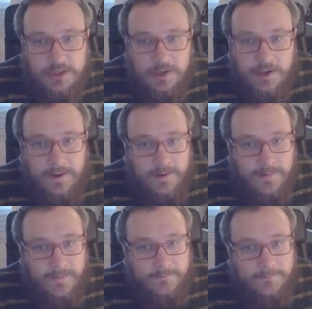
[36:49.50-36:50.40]

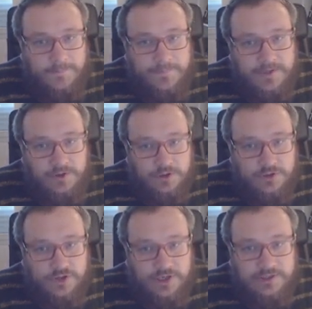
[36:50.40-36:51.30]
Got an
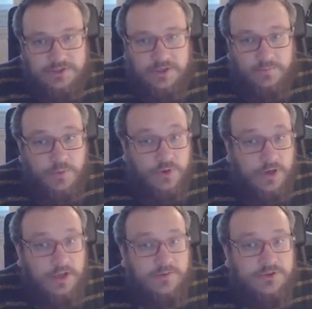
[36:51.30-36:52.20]
address.
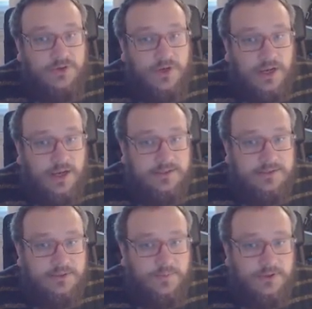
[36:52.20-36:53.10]
Importantly here, it's got an
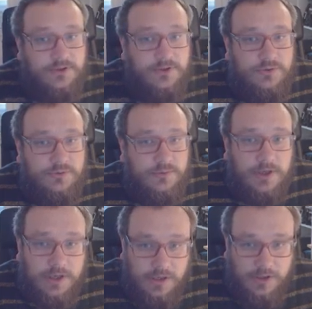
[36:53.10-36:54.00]
access protocol. We're
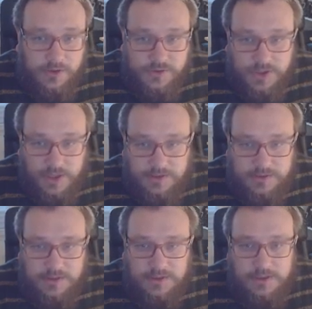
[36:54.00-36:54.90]
going to use that.
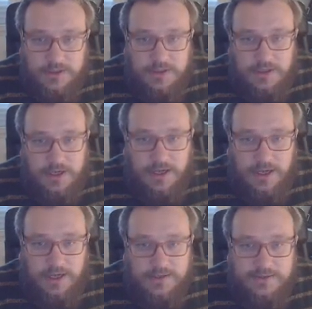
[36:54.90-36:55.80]

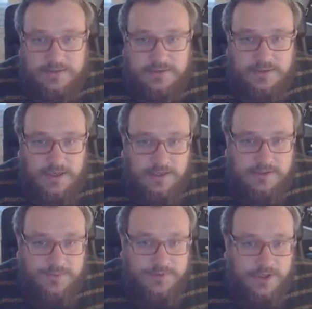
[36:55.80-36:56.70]
And like
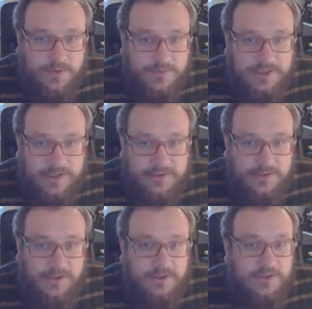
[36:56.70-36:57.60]
sometimes dates and
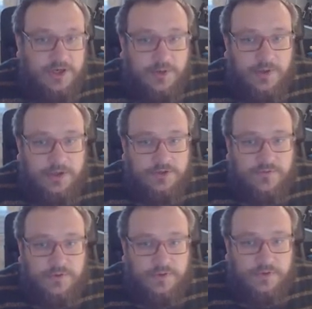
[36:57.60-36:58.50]
things are going to be
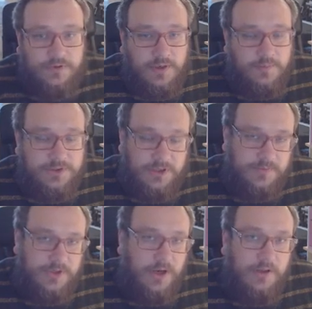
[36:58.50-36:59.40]
useful. Up
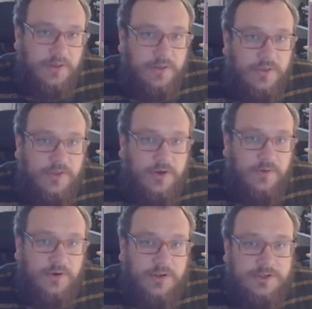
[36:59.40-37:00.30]
times like
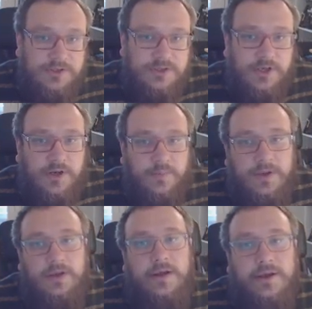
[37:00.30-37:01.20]
these is going to be
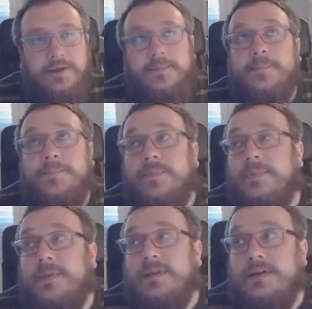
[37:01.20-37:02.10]
like,
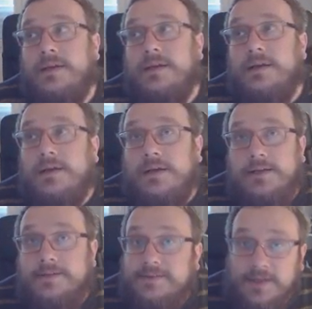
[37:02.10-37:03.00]

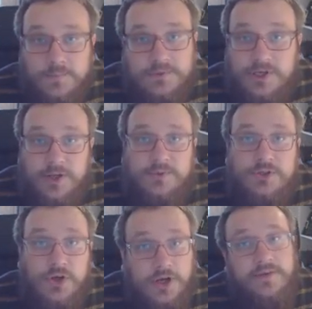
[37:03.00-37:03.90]
sometimes you're going to have